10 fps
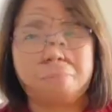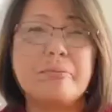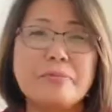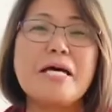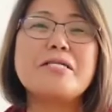
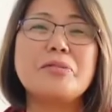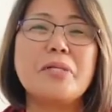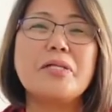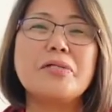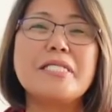Sometimes
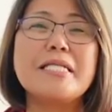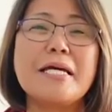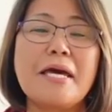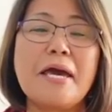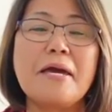we lose in the
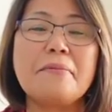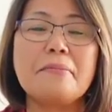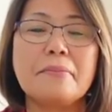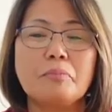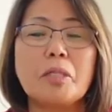
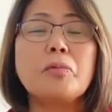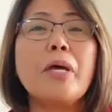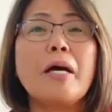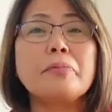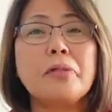game, but we
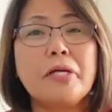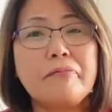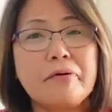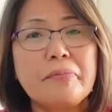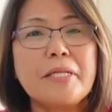have to learn
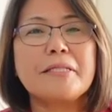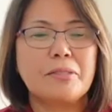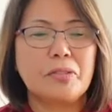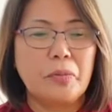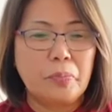from
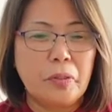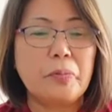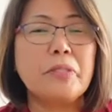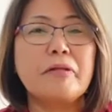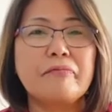it to improve in the